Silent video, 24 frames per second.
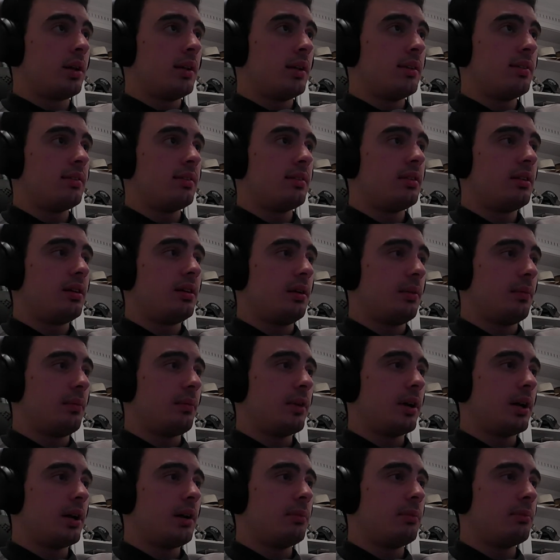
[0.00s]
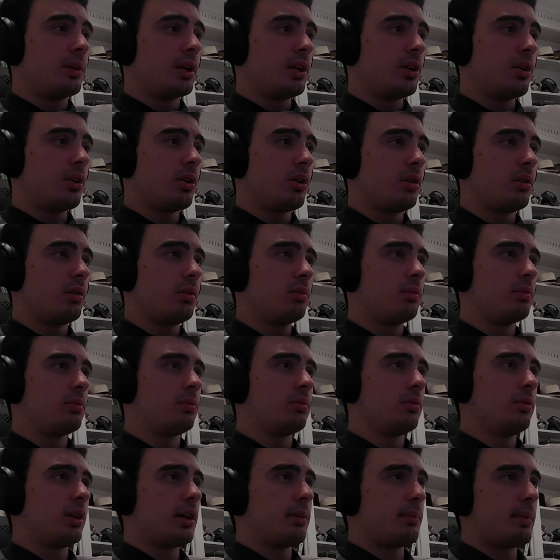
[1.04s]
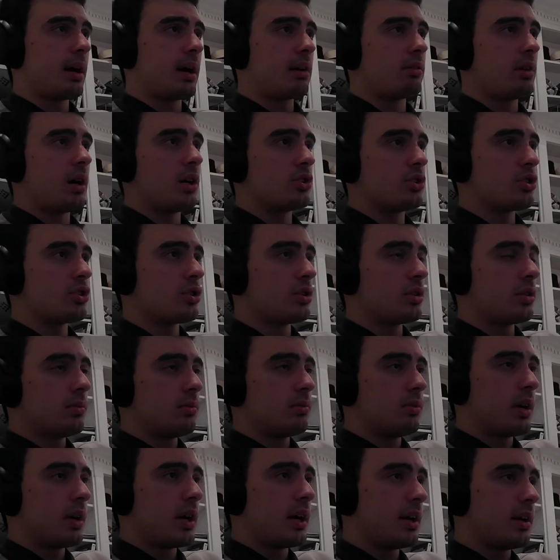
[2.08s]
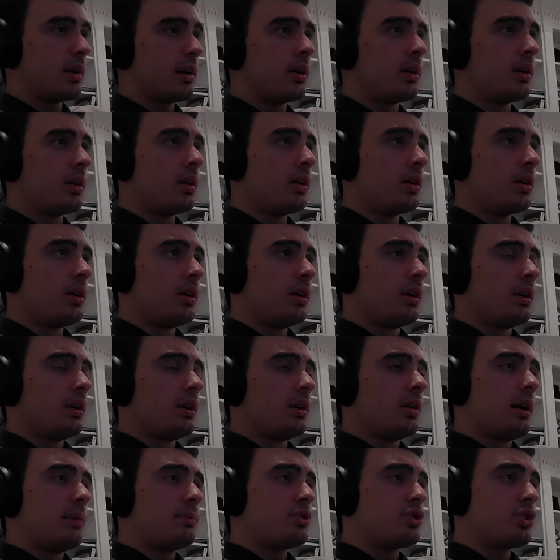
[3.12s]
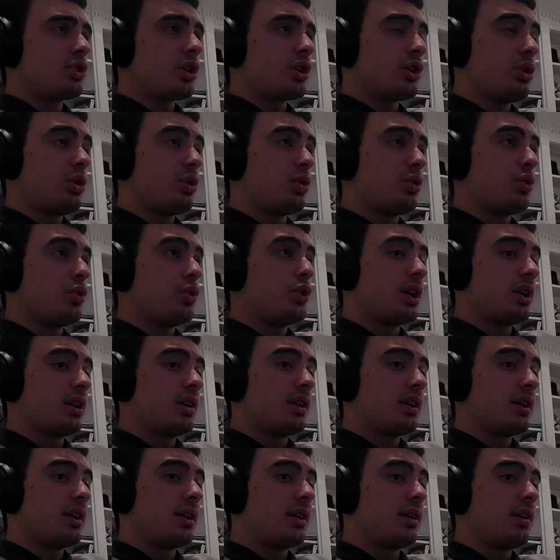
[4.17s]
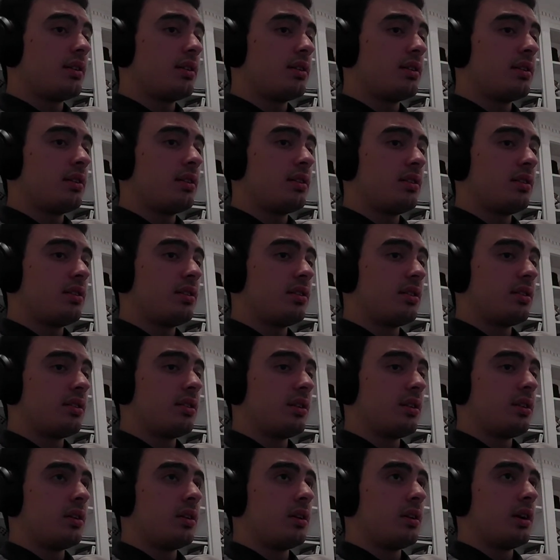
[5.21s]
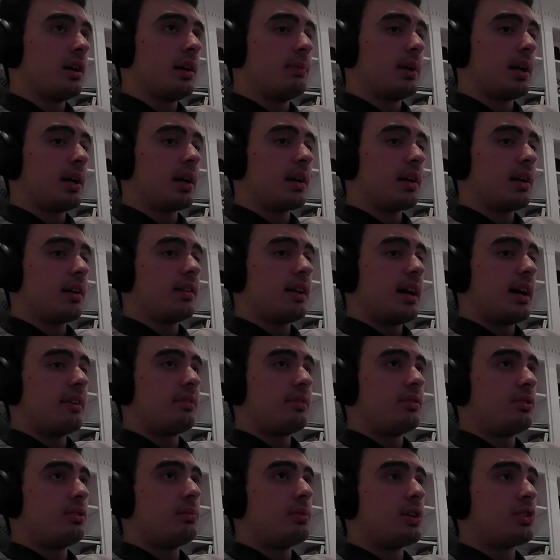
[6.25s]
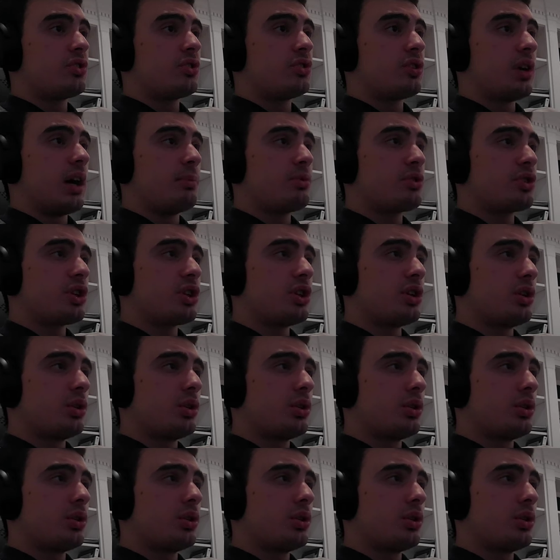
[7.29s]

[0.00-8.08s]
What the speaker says: let's see. I'm gonna go look at my roster, right? I'm just gonna go quickly on this. I'm not gonna dive too much. So I'm just